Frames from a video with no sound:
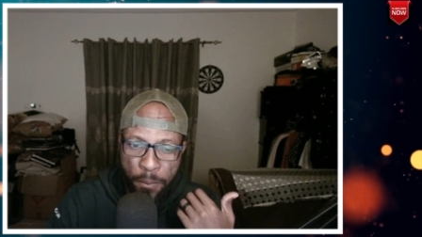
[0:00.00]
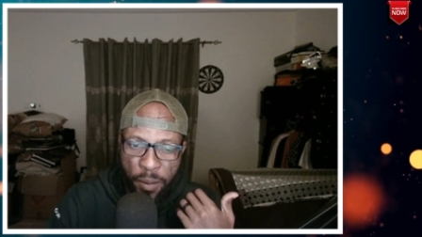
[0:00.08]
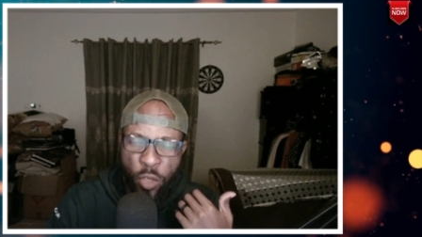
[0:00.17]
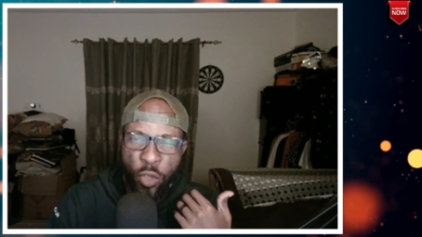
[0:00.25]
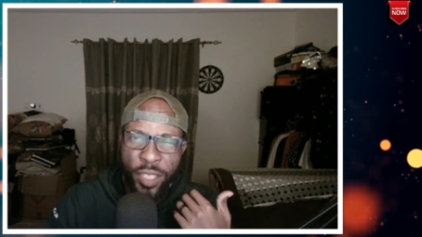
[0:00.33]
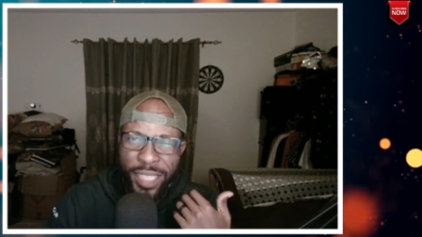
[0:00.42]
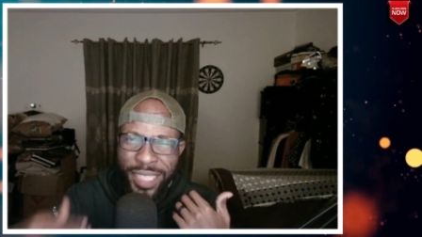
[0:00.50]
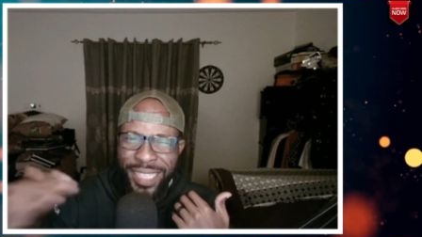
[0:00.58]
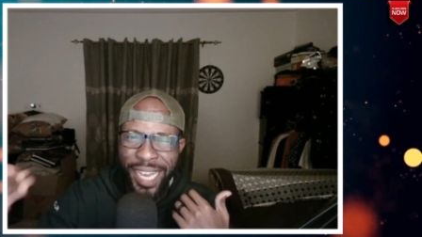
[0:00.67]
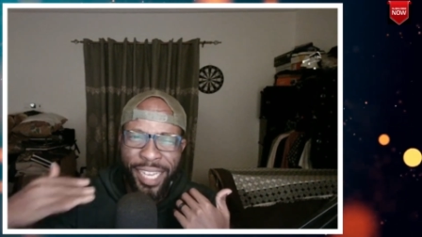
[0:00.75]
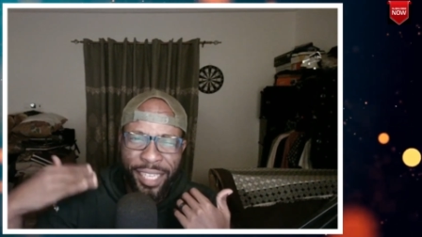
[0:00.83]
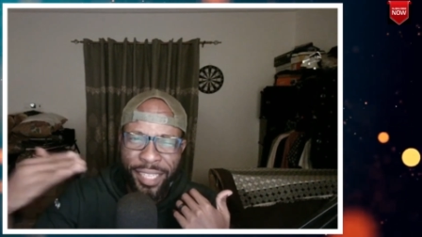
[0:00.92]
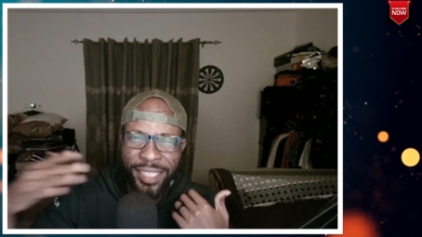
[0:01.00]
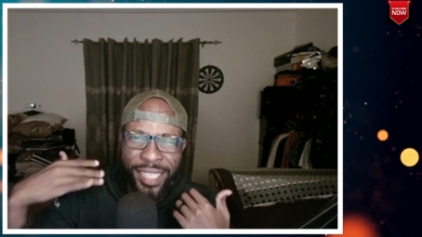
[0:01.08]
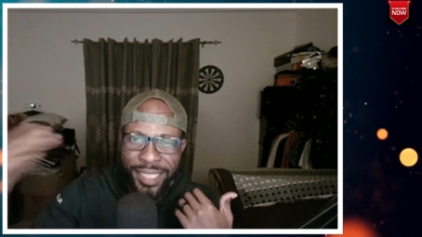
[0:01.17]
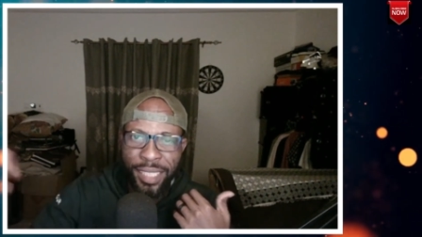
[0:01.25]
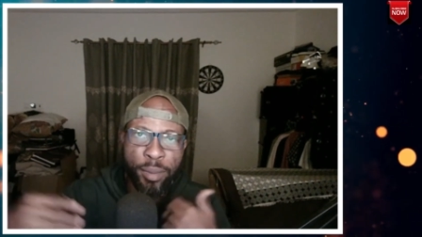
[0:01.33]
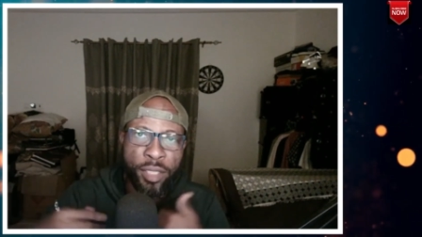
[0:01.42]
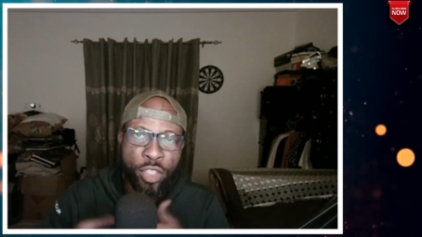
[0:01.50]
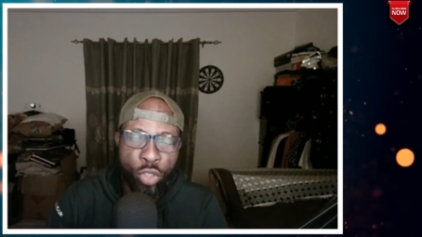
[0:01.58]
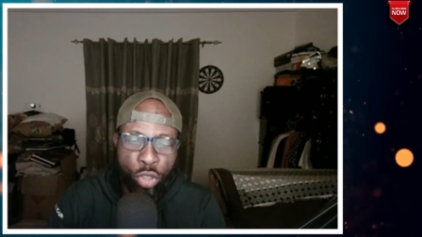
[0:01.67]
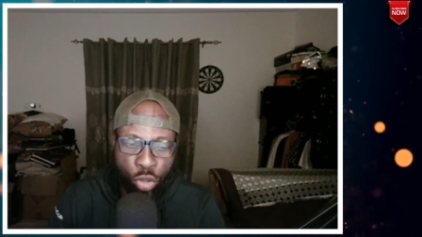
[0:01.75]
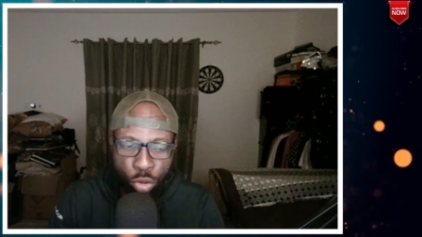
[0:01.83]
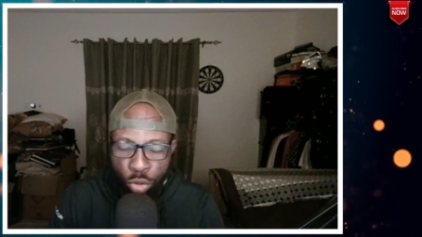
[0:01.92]
you know there's like a, a, testament you
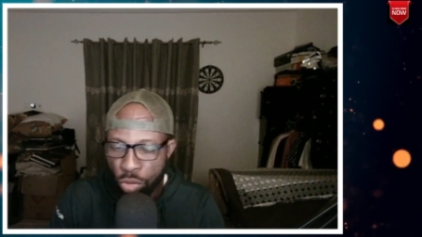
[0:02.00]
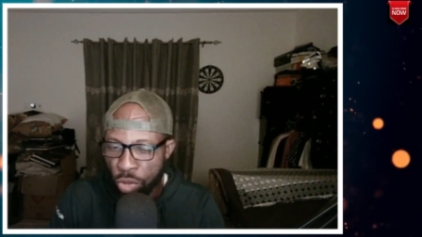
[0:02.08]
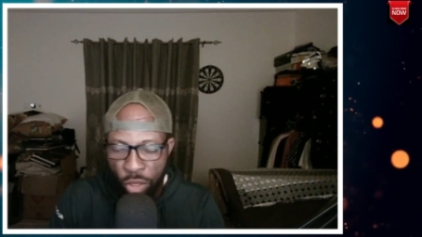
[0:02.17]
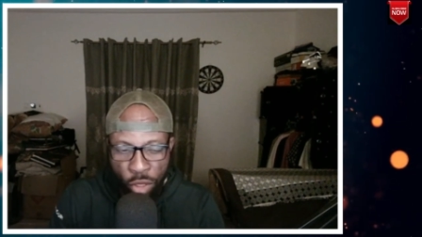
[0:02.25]
know to